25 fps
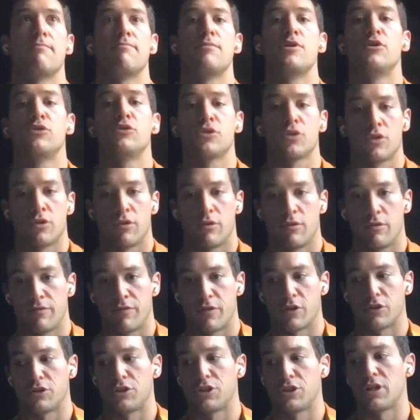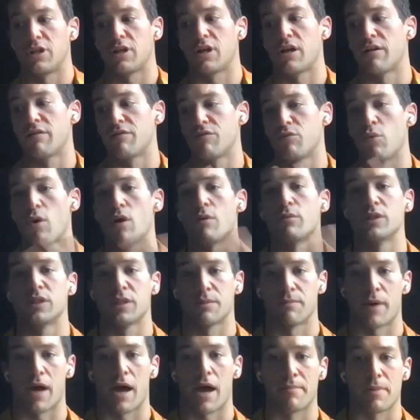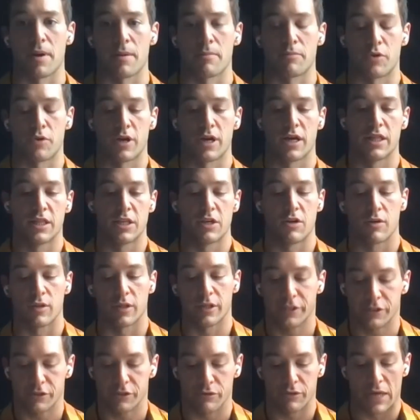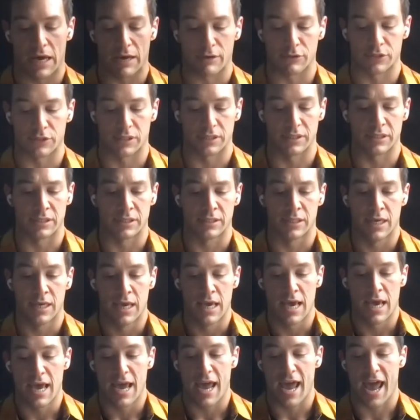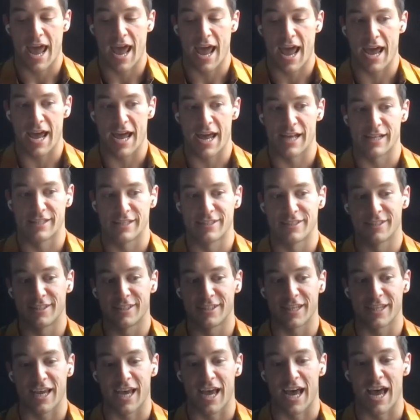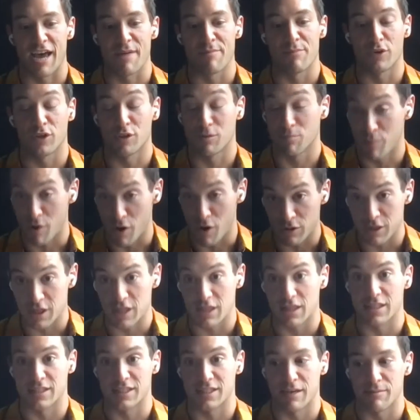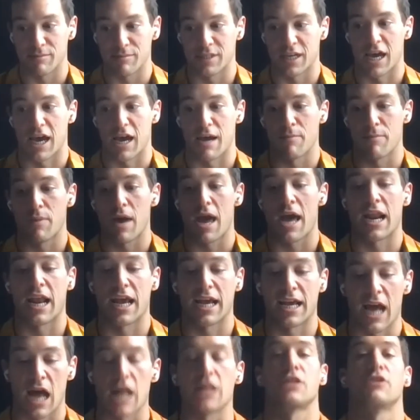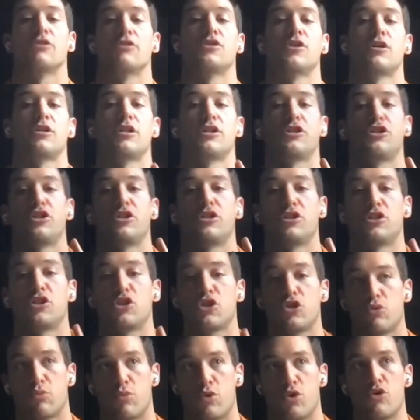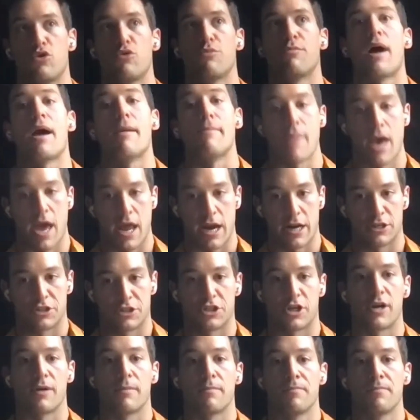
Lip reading: musical version of what was a pop opera in the early 2000s. And I booked both at the same time, and I got those auditions through my manager.